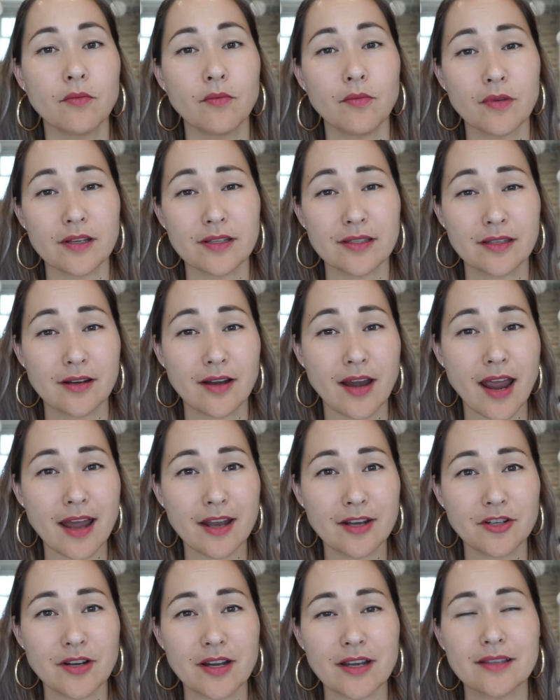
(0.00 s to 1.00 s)
what's their
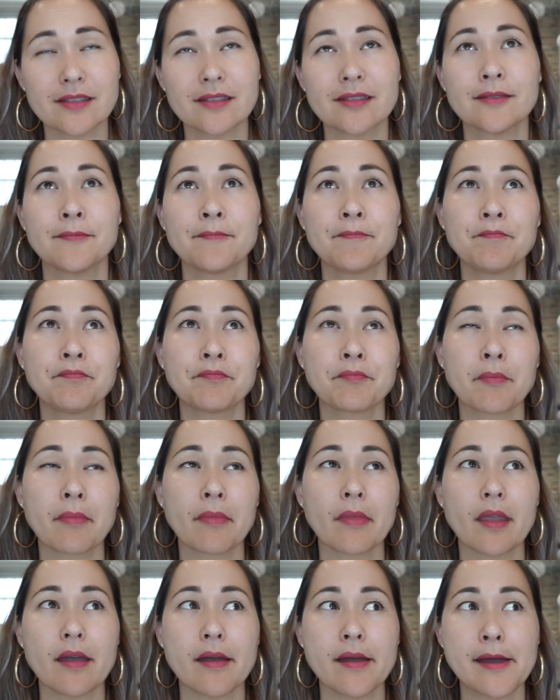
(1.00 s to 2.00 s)
address,
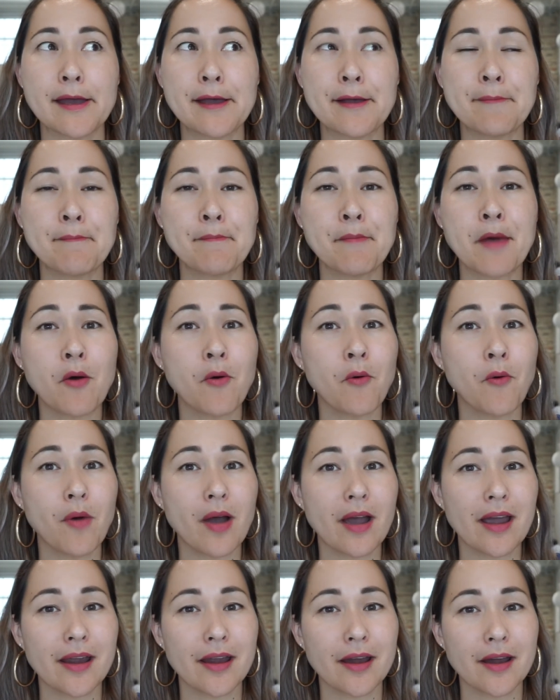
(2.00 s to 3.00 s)

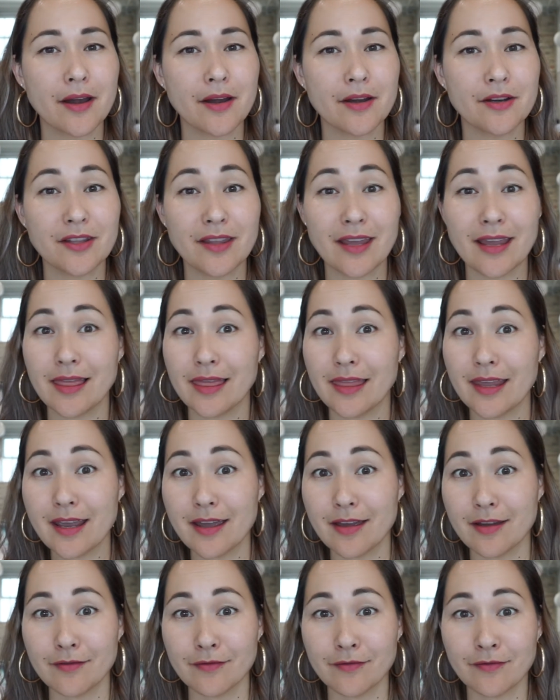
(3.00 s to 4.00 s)
where do they
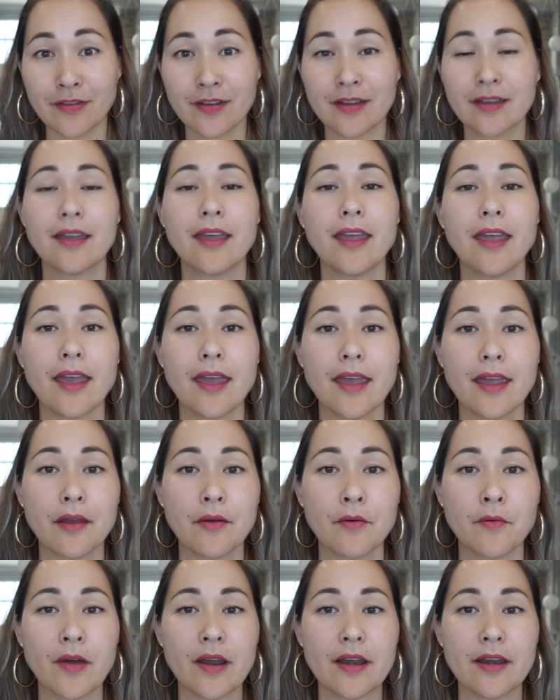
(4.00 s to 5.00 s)
live,
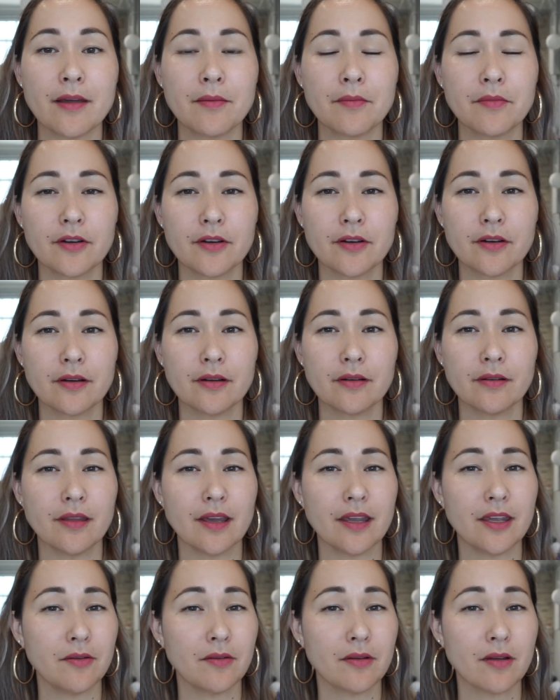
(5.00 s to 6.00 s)
and what number
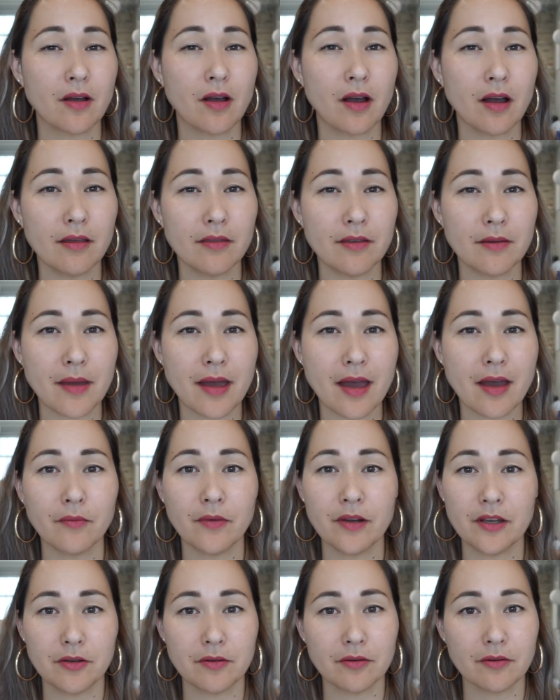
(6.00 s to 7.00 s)
that you can call them at
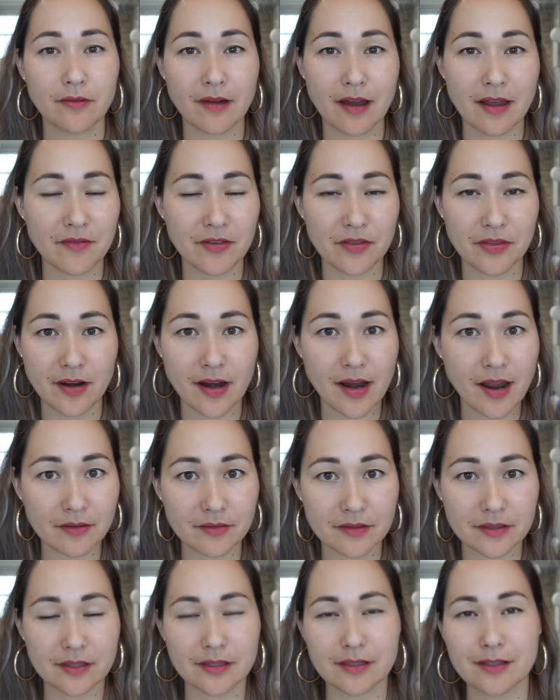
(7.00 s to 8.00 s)
when you arrive at their
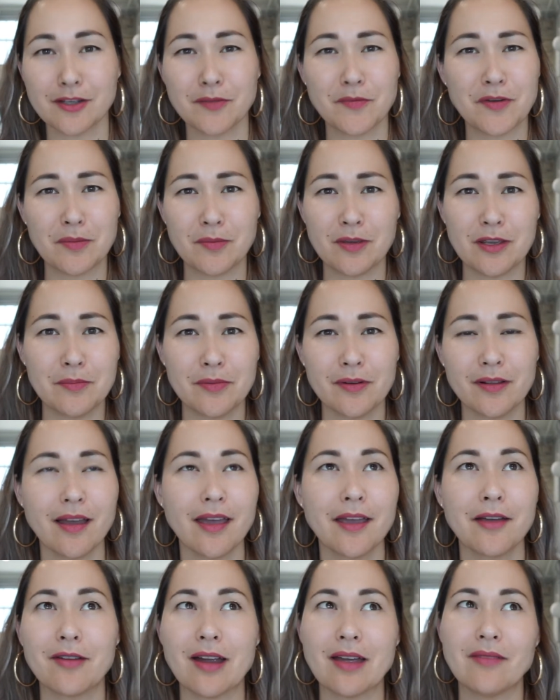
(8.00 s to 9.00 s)
house. Because so many people,
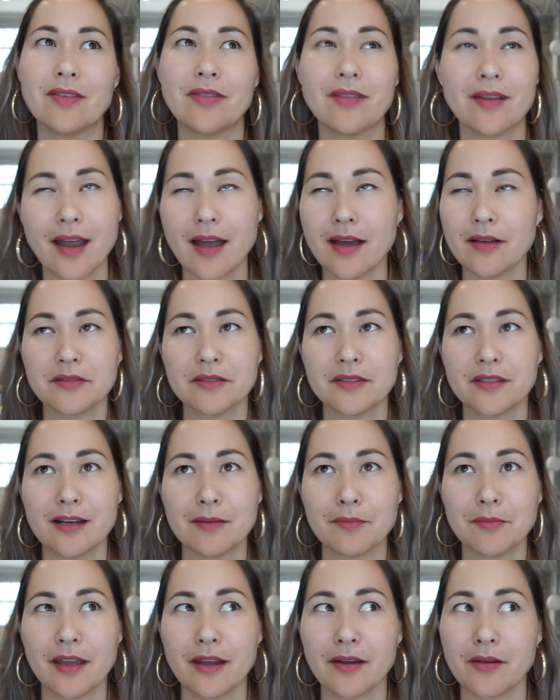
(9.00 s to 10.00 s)
I arrive at their house and
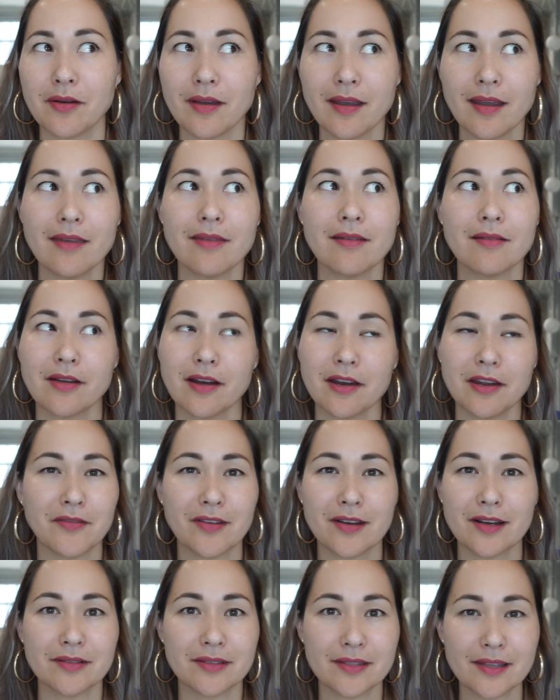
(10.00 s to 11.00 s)
I'm like, okay, they're not
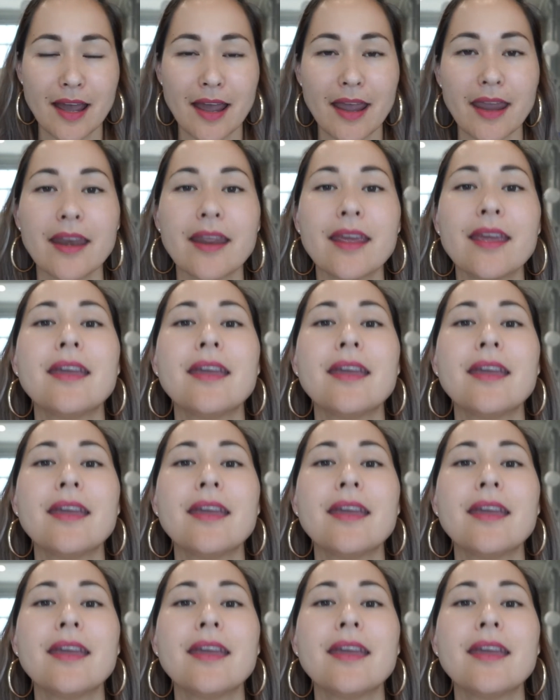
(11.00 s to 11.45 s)
even outside.